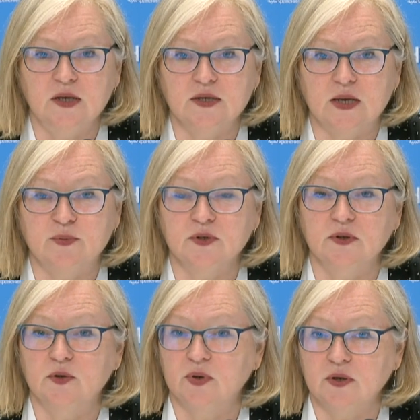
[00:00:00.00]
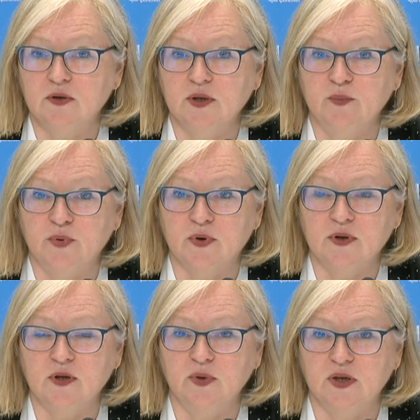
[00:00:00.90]
It is absolutely critically
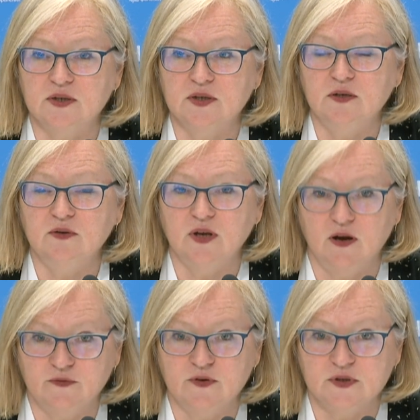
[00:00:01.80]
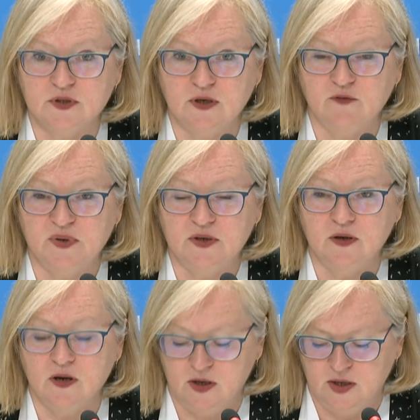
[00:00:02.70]
important that we continue the efforts that have been
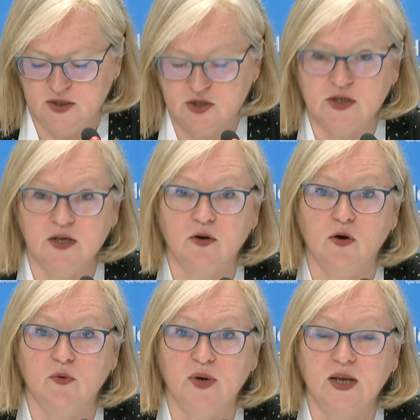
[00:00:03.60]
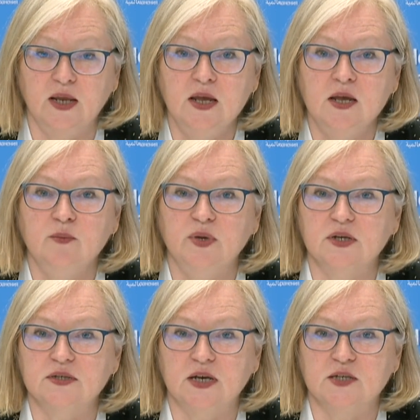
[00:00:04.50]
initiated already,
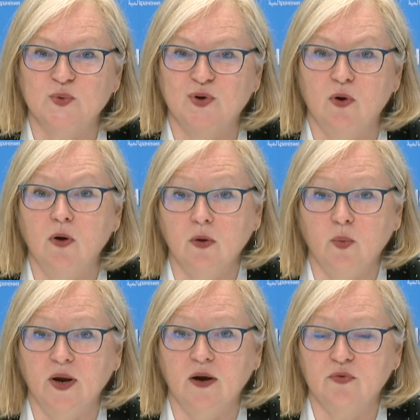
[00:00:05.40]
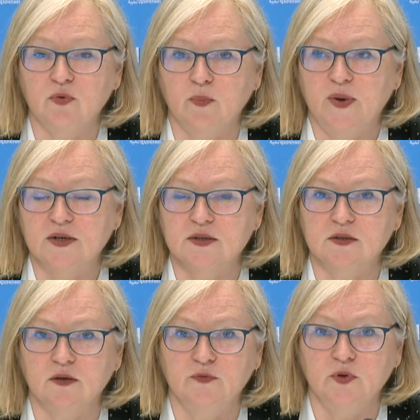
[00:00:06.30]
because as we are all aware through the past
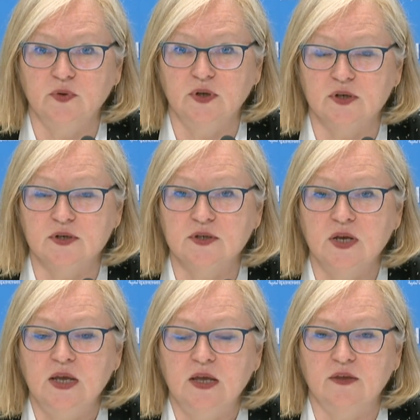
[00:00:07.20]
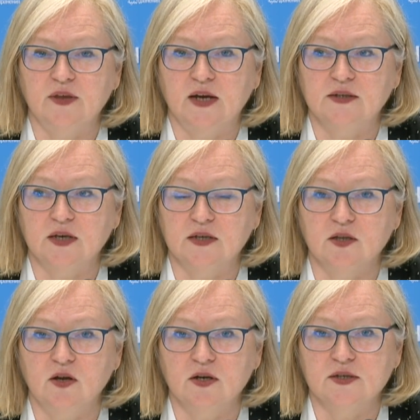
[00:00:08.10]
few years, that as
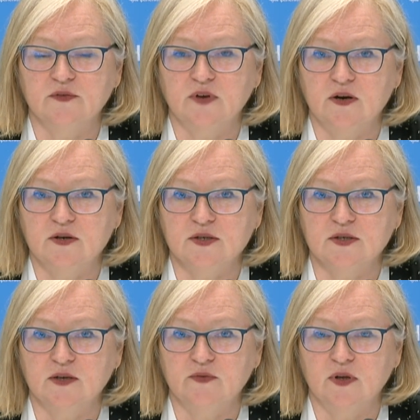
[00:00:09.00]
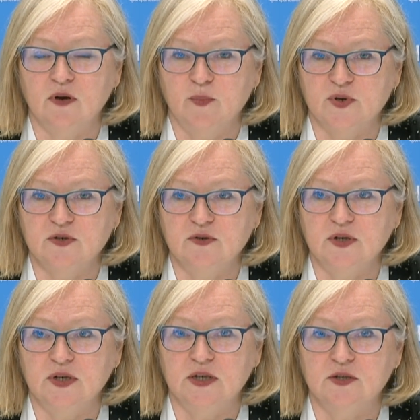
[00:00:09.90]
long as a virus is given an
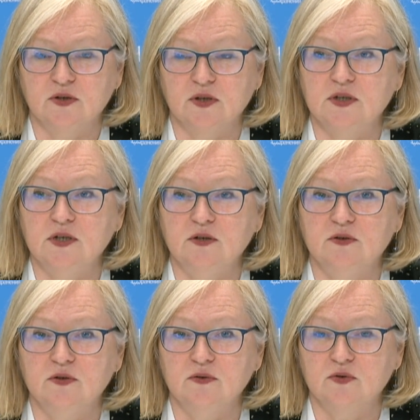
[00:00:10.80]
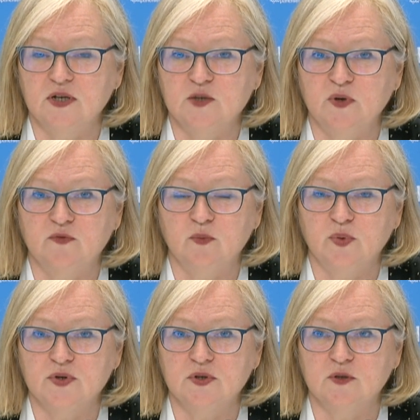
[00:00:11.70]
opportunity to continue to transmit from
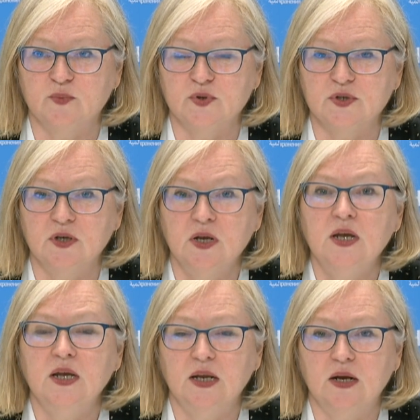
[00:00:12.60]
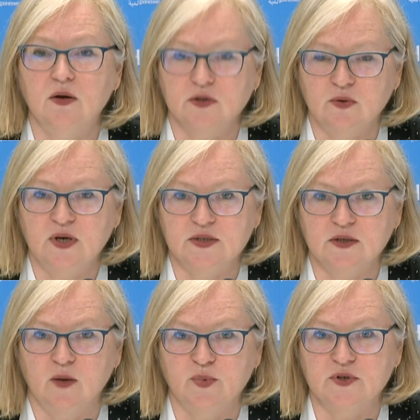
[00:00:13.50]
person to person, it also has the
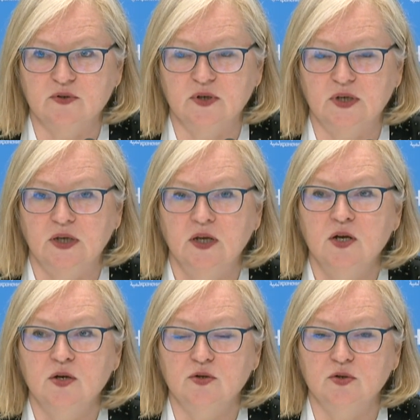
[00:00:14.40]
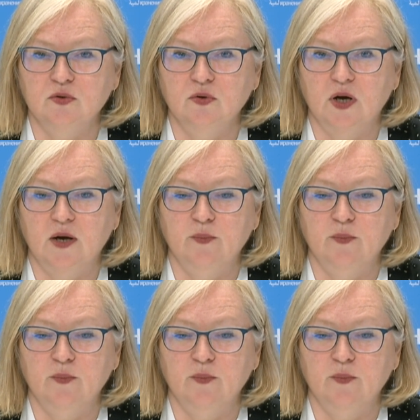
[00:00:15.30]
opportunity to